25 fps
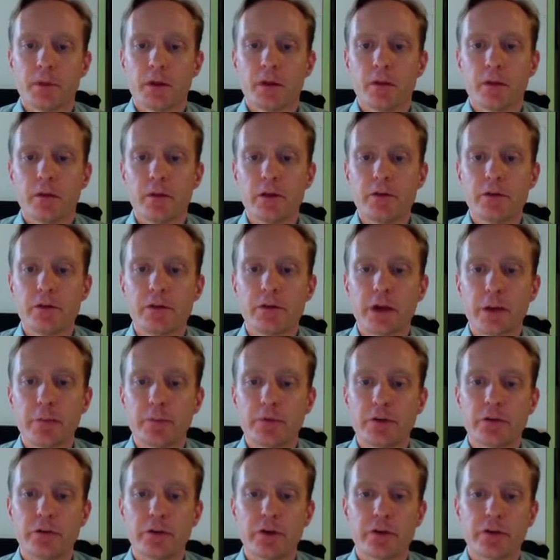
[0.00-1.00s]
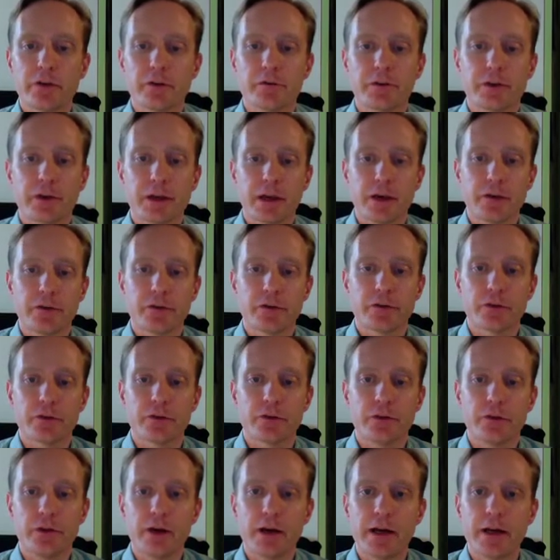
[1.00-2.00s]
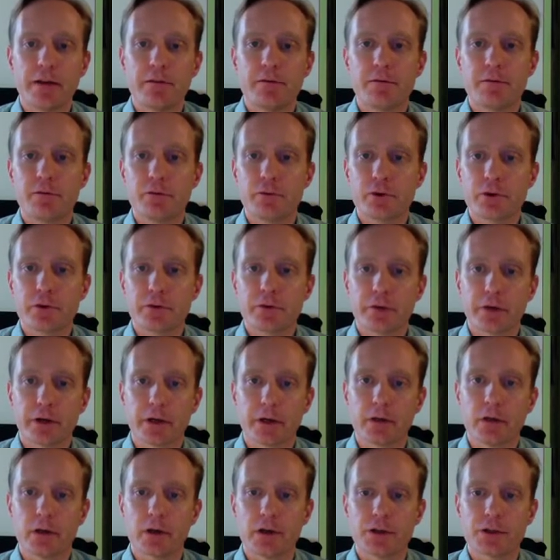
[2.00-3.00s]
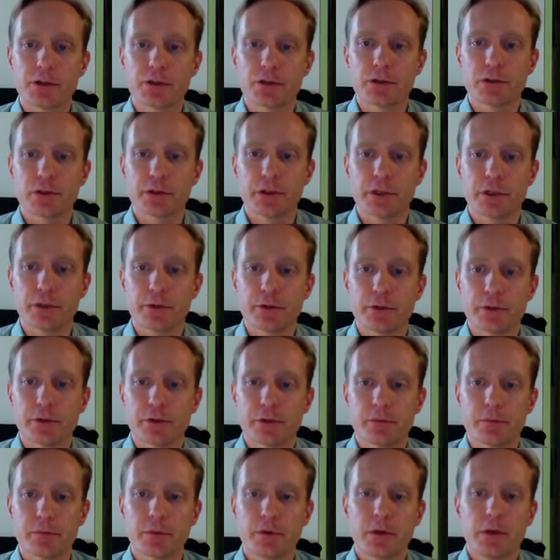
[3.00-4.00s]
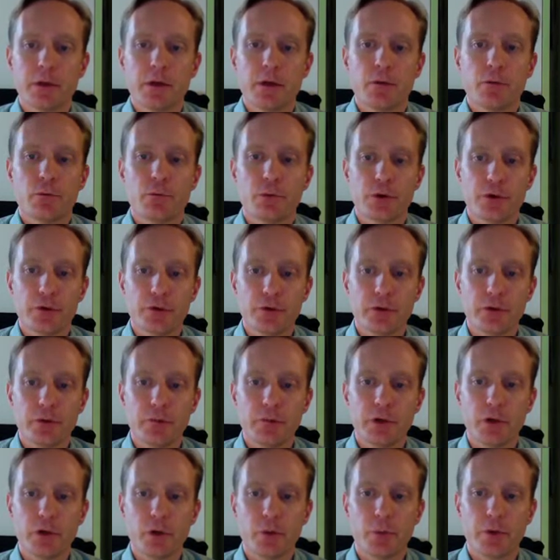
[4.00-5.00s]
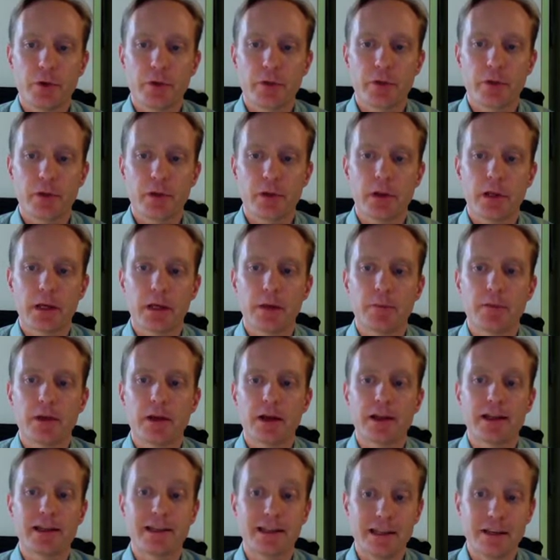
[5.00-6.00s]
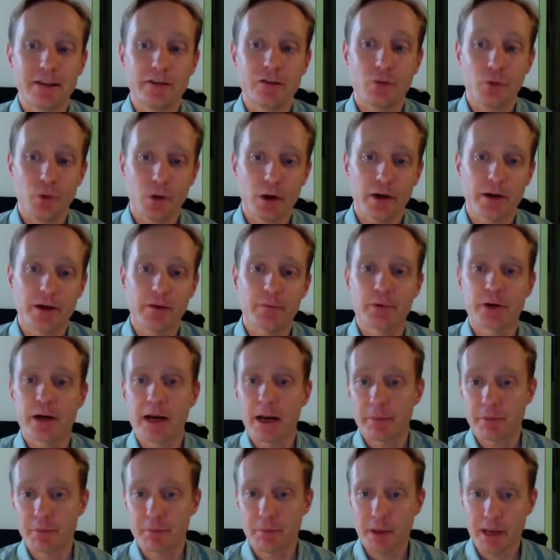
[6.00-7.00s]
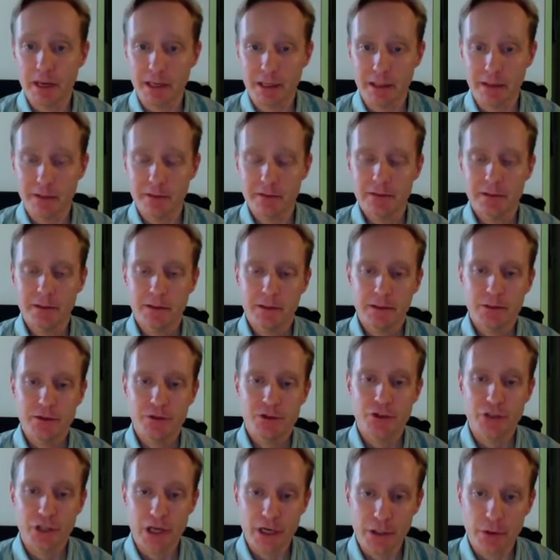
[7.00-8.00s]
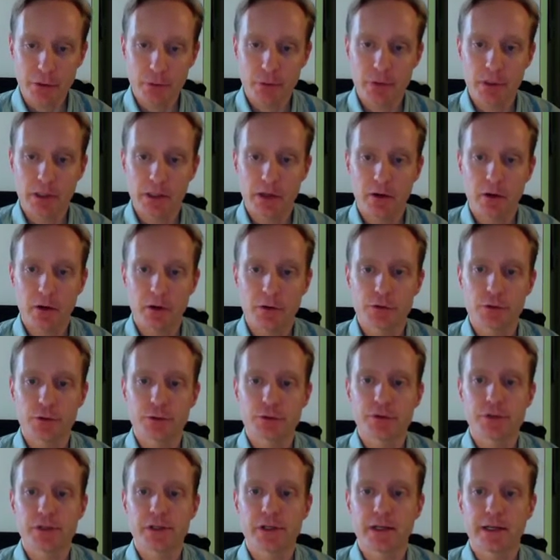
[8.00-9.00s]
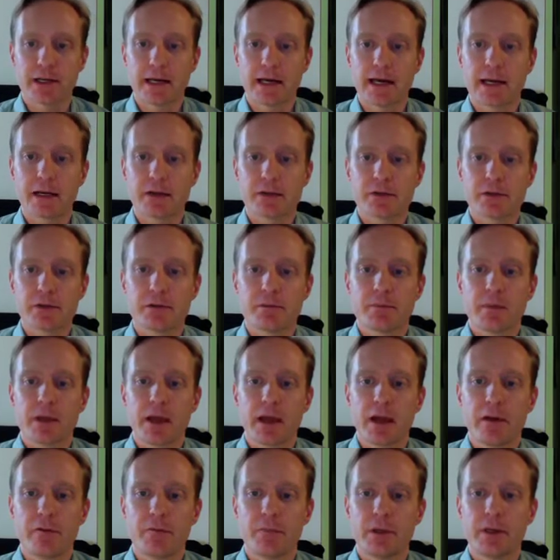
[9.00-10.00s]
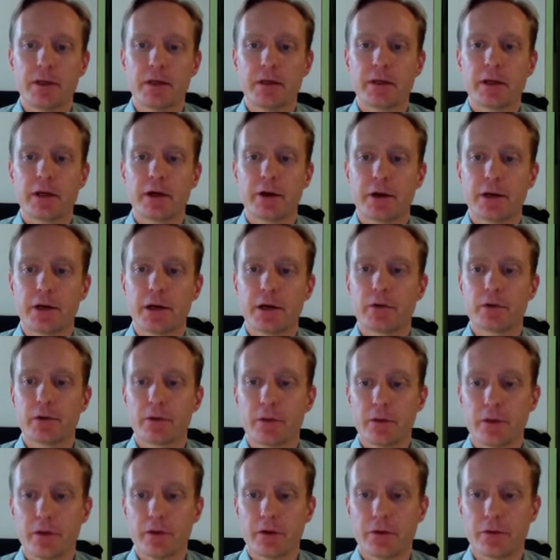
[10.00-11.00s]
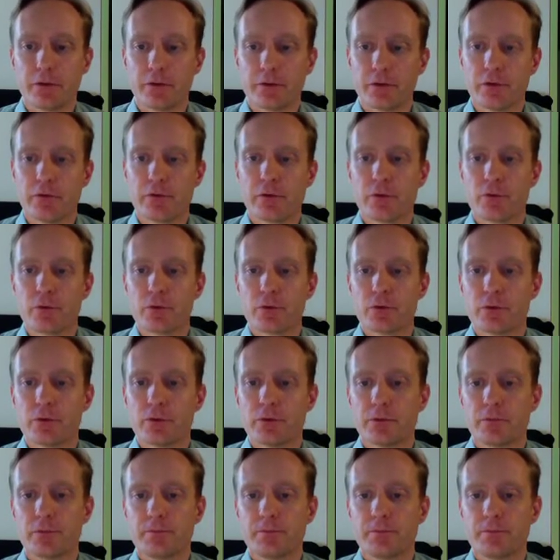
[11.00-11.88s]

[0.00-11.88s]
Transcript: These attempted justifications aside for psychological egoism, we should be open to the claim that at least one, and perhaps many, genuinely altruistic acts have been carried out in the history of the world.